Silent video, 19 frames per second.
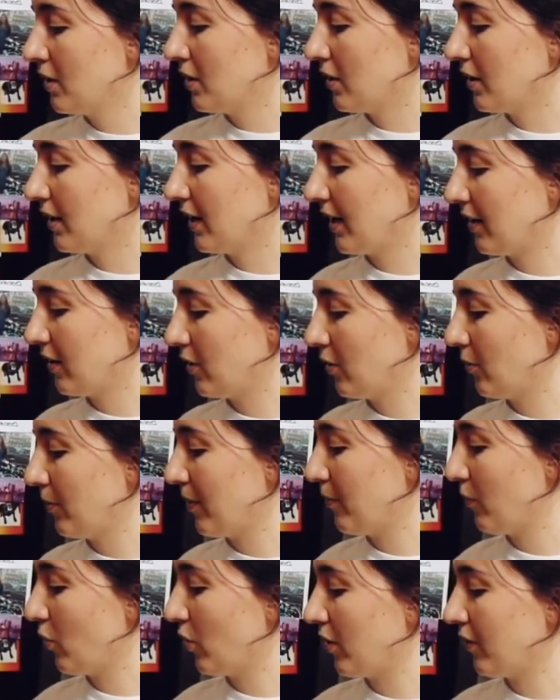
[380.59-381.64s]
You can add a little
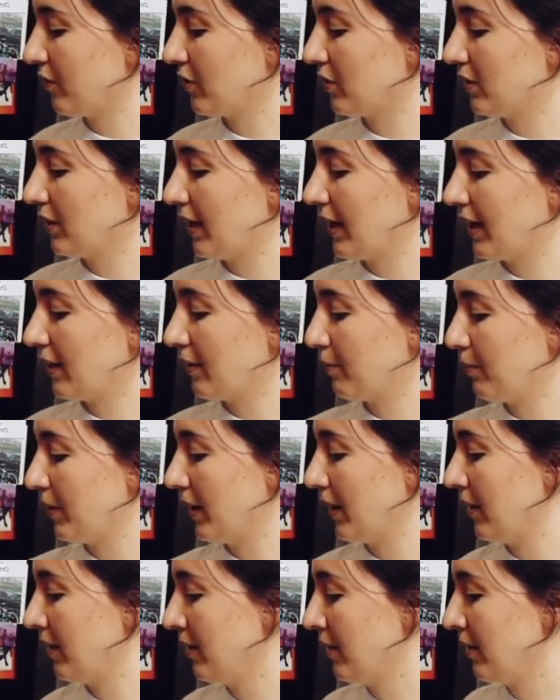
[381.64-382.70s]
bit more if you'd like,
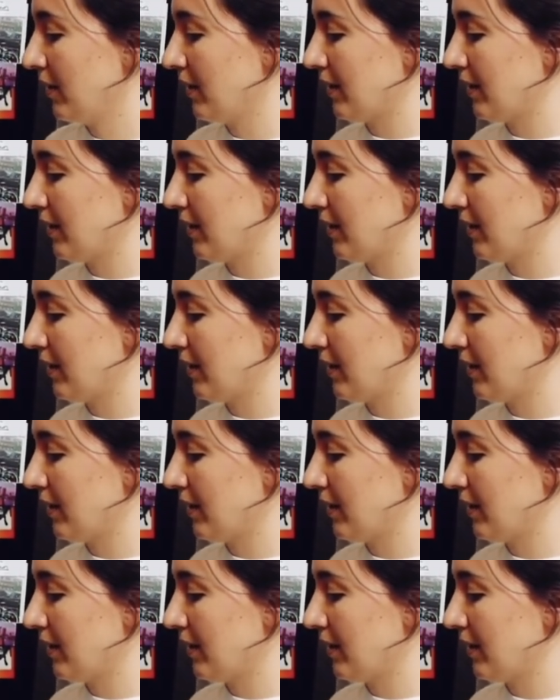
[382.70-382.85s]
but